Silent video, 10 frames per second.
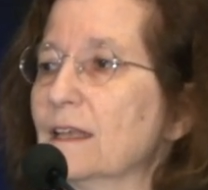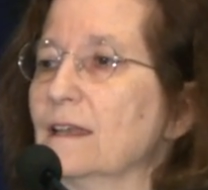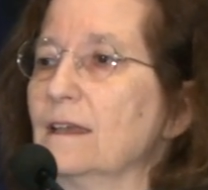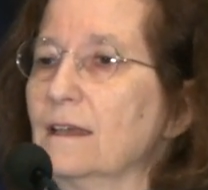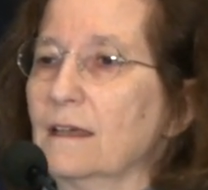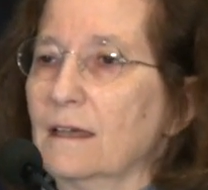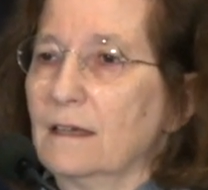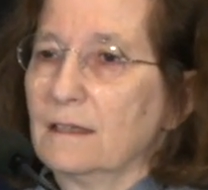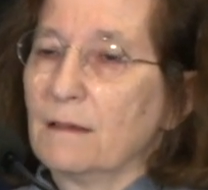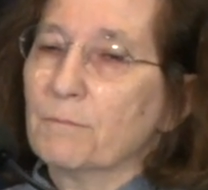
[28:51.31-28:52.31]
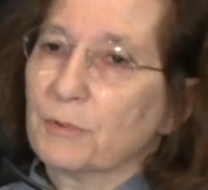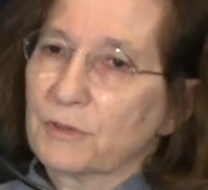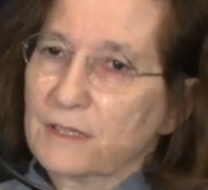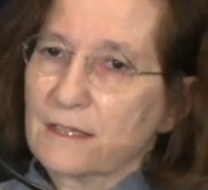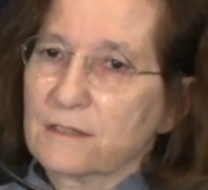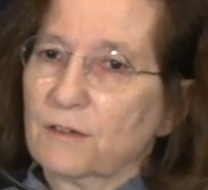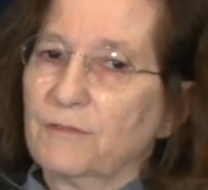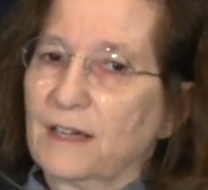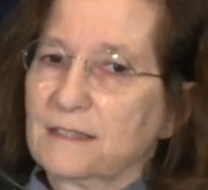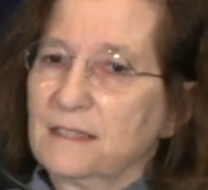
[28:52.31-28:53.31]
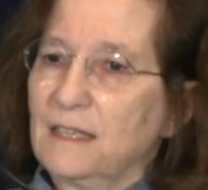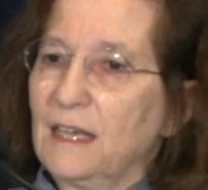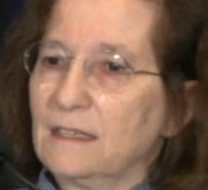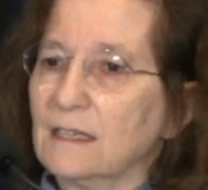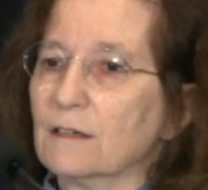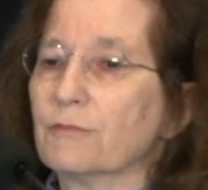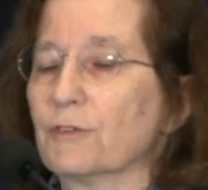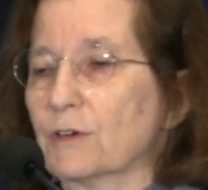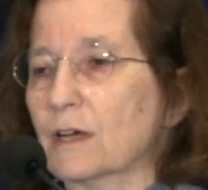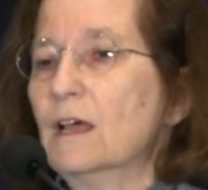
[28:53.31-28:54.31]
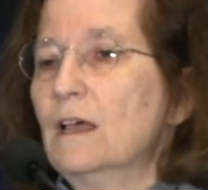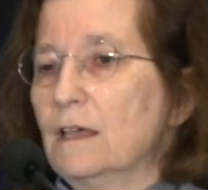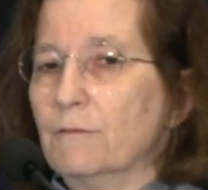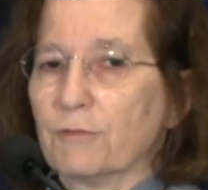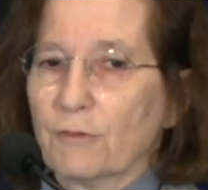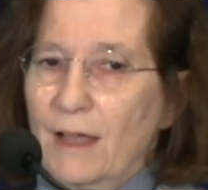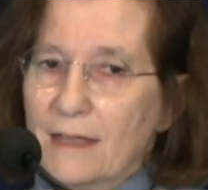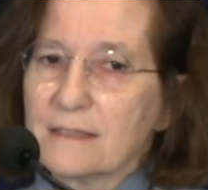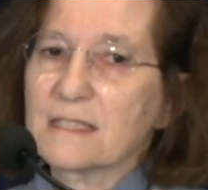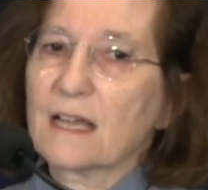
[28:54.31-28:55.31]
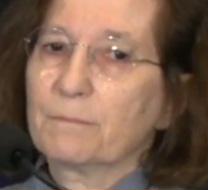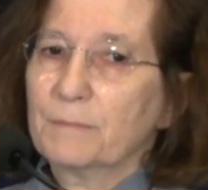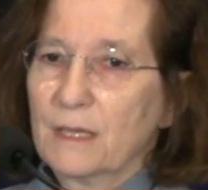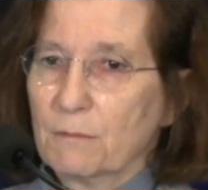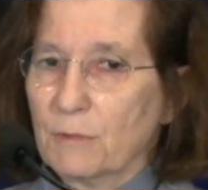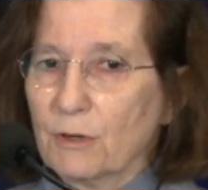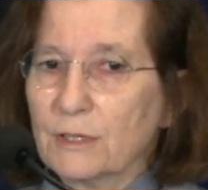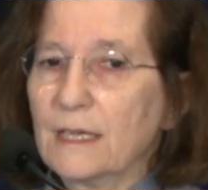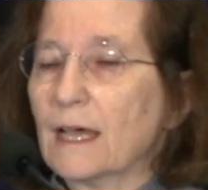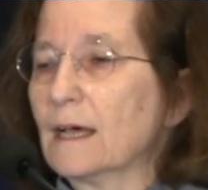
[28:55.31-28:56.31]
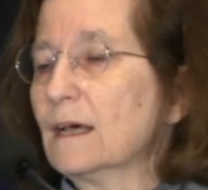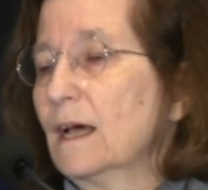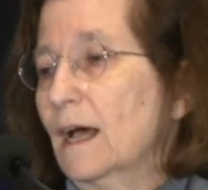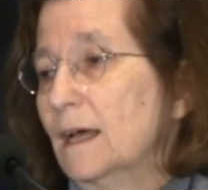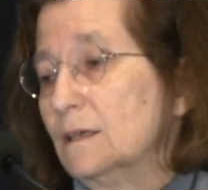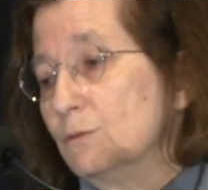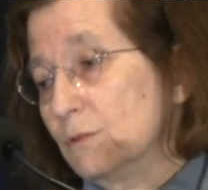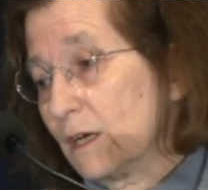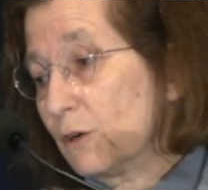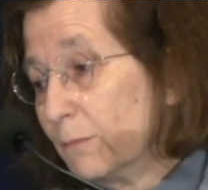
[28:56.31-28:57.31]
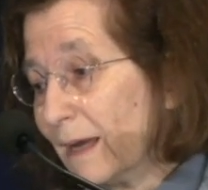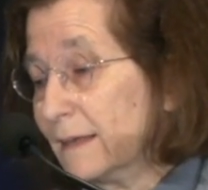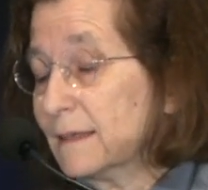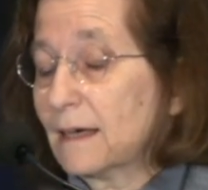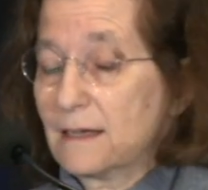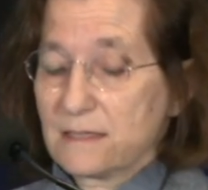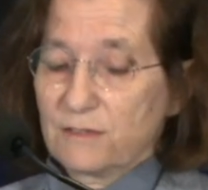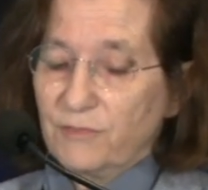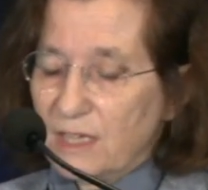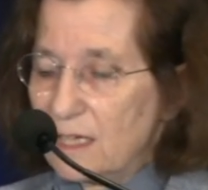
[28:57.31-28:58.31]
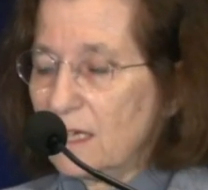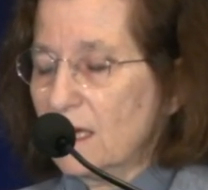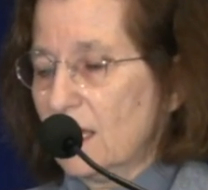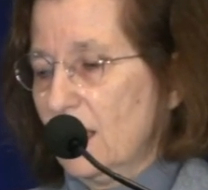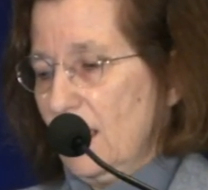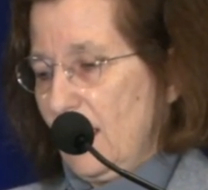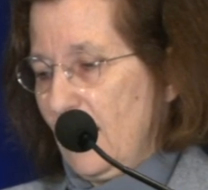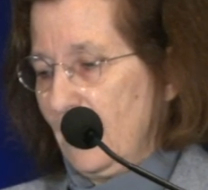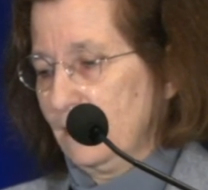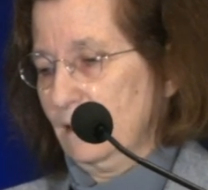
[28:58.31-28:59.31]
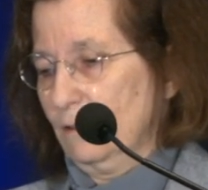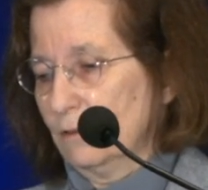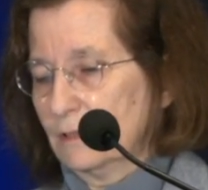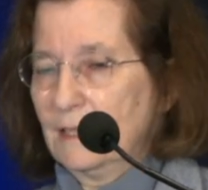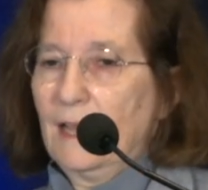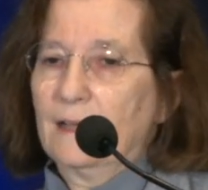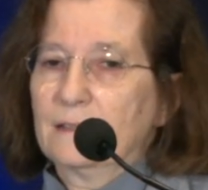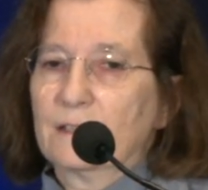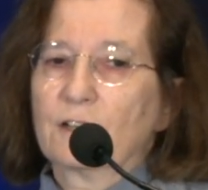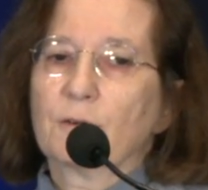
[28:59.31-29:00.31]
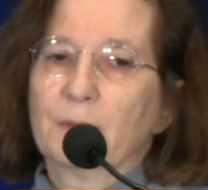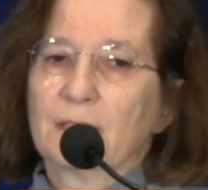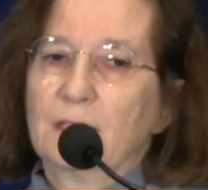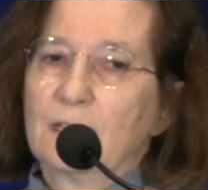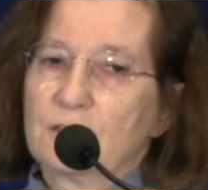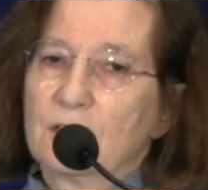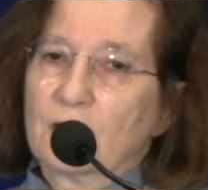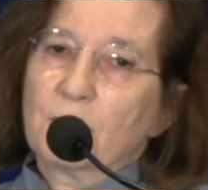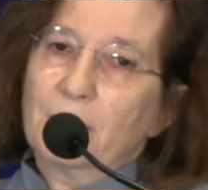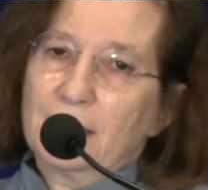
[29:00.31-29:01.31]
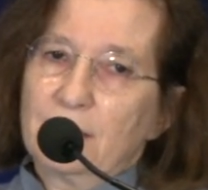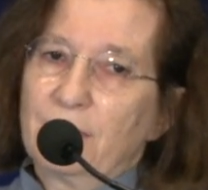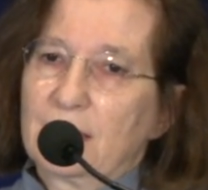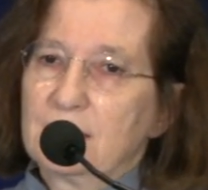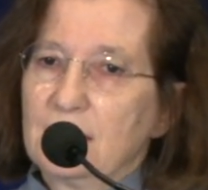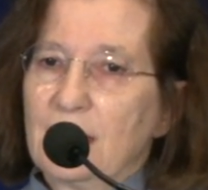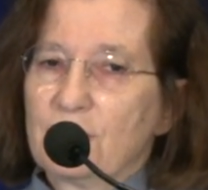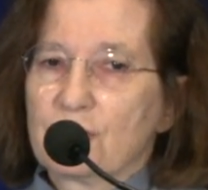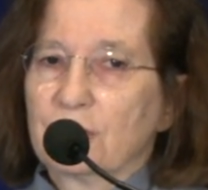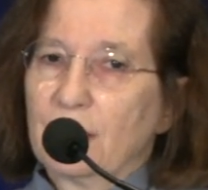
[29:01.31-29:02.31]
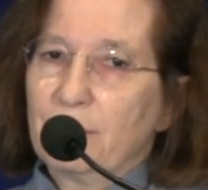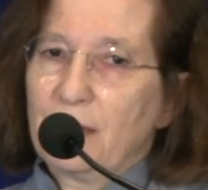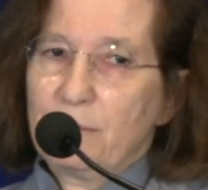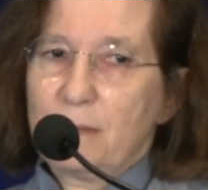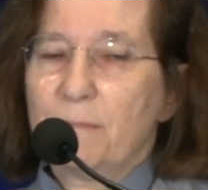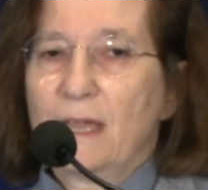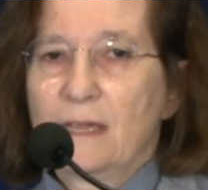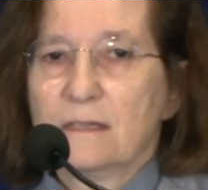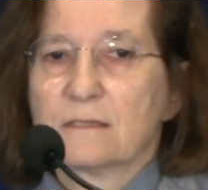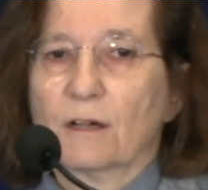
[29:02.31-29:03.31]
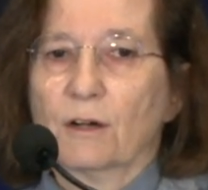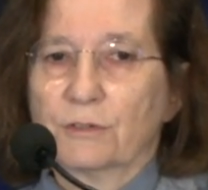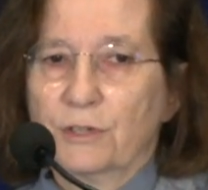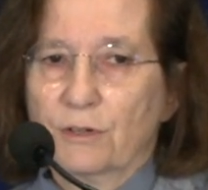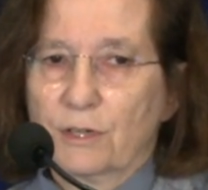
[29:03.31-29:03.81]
The importance of vaccinating for influenza, pneumonia. I do recommend RSV and all the other recommended vaccination that may be based on your